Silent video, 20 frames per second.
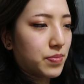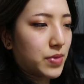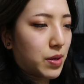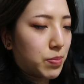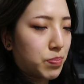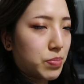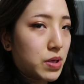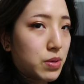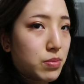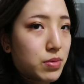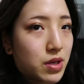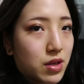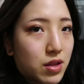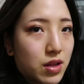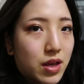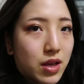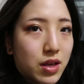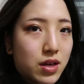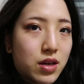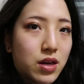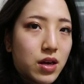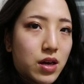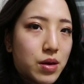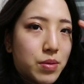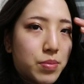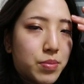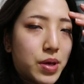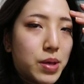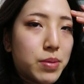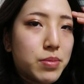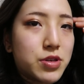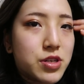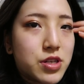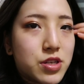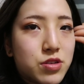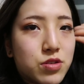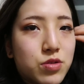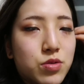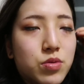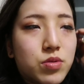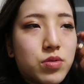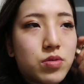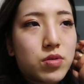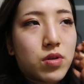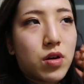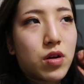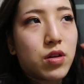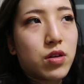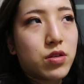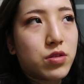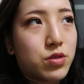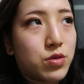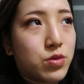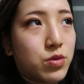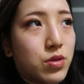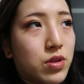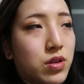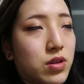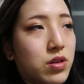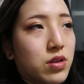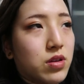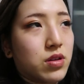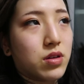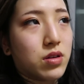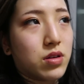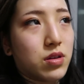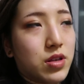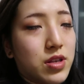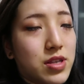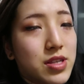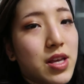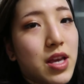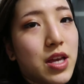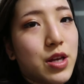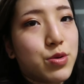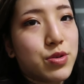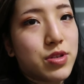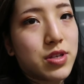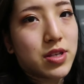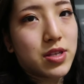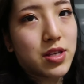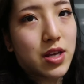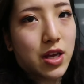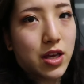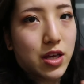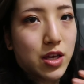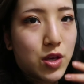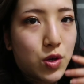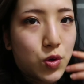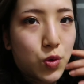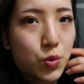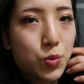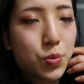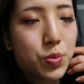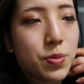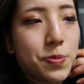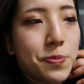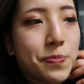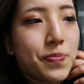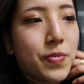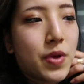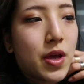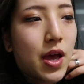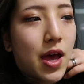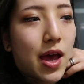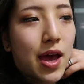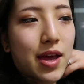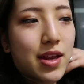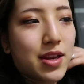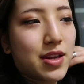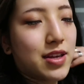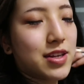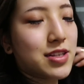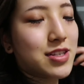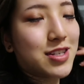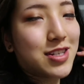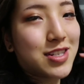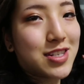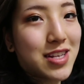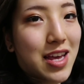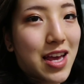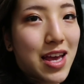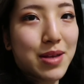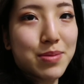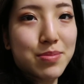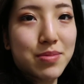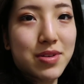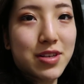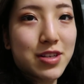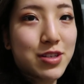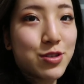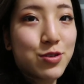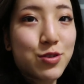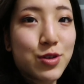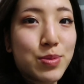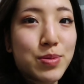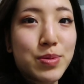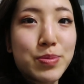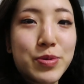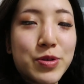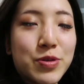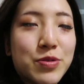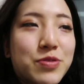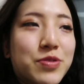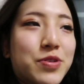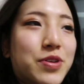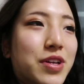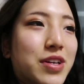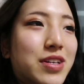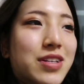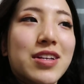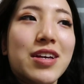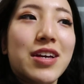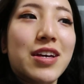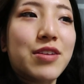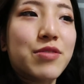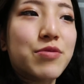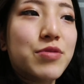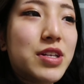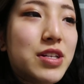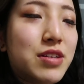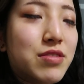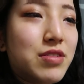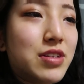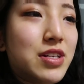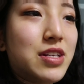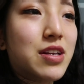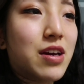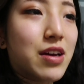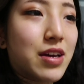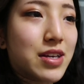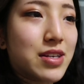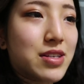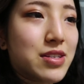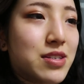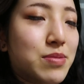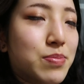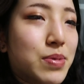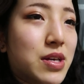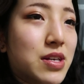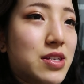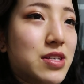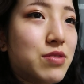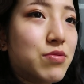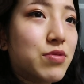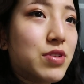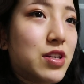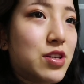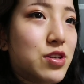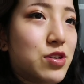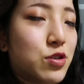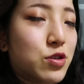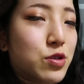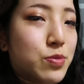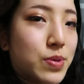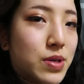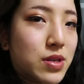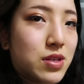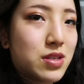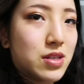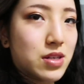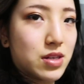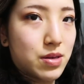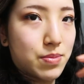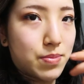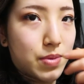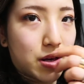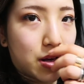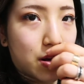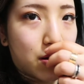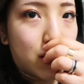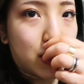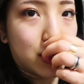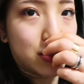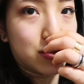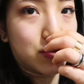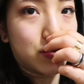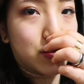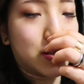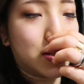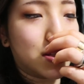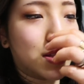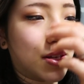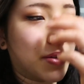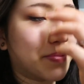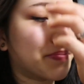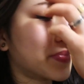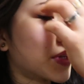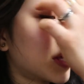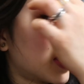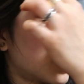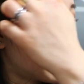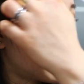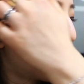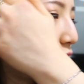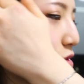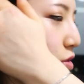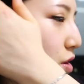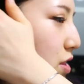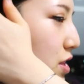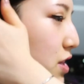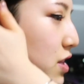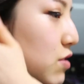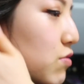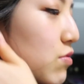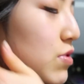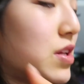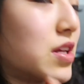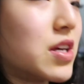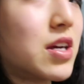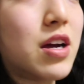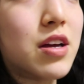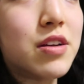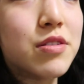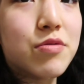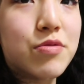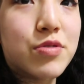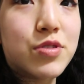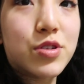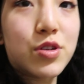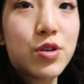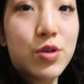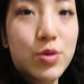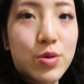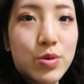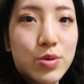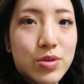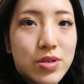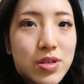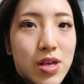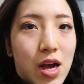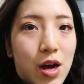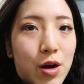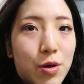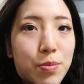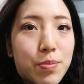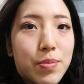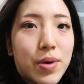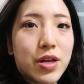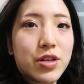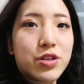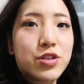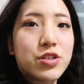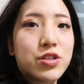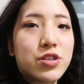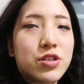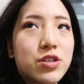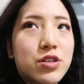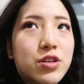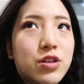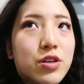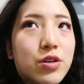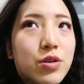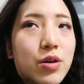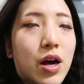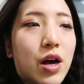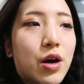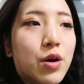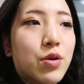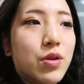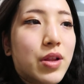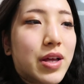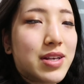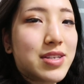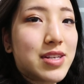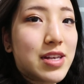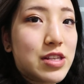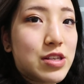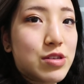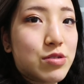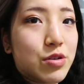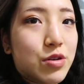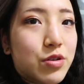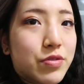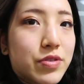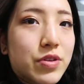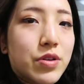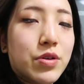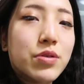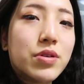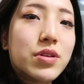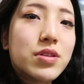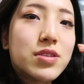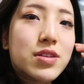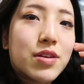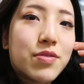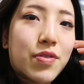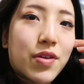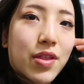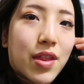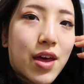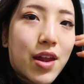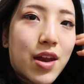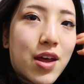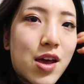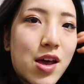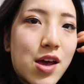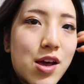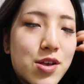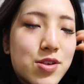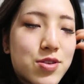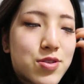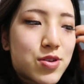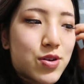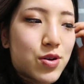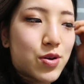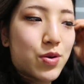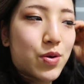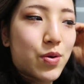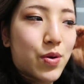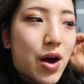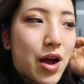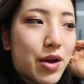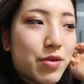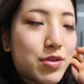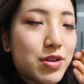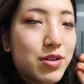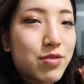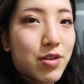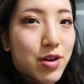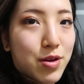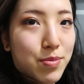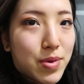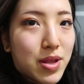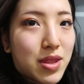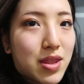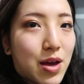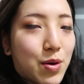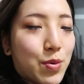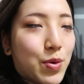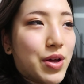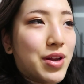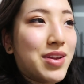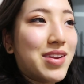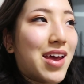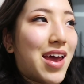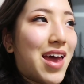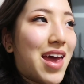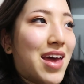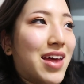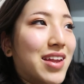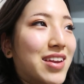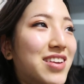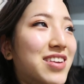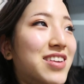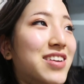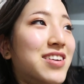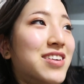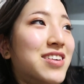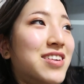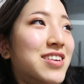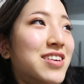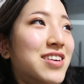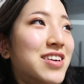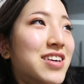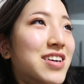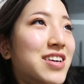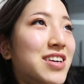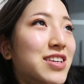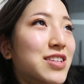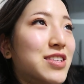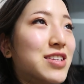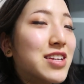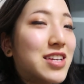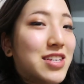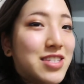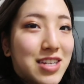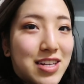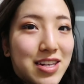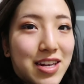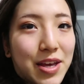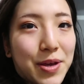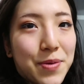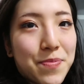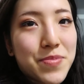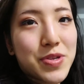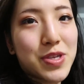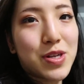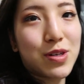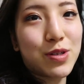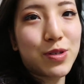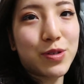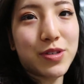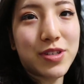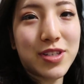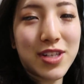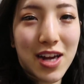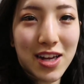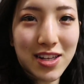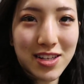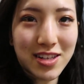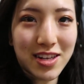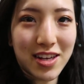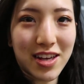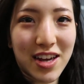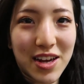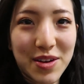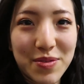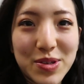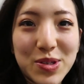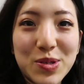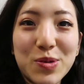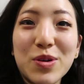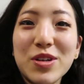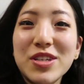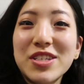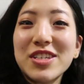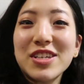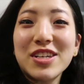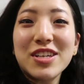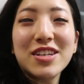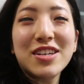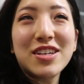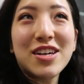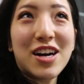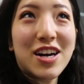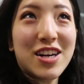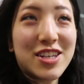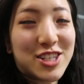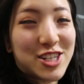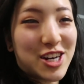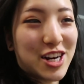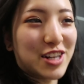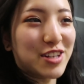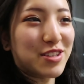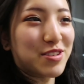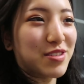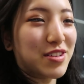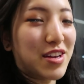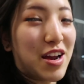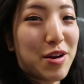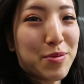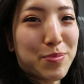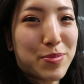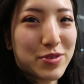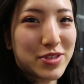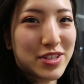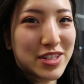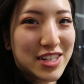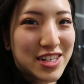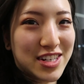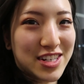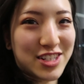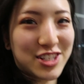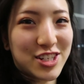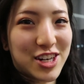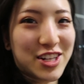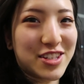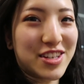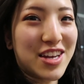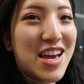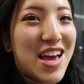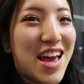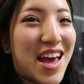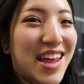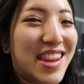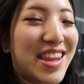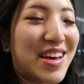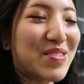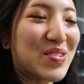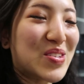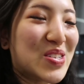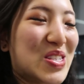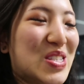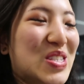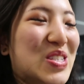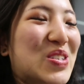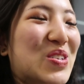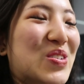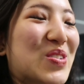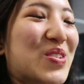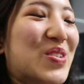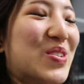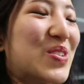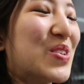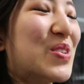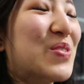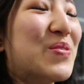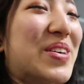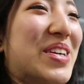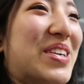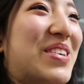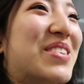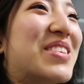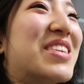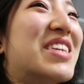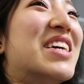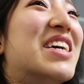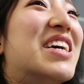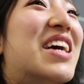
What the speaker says: like beaming like even just onto the stage, which is like a cube, and it's just extremely beautiful and like really really nice because it really shows, because the main character is autistic, so I think it really kind of shows how much, you know, how like sensory overload and stuff like that. So I really recommend that one. And today's Sunday, so Saturday I went to watch The Cursed Child, the Harry Potter and Cursed Child, and that was so good. Oh my god.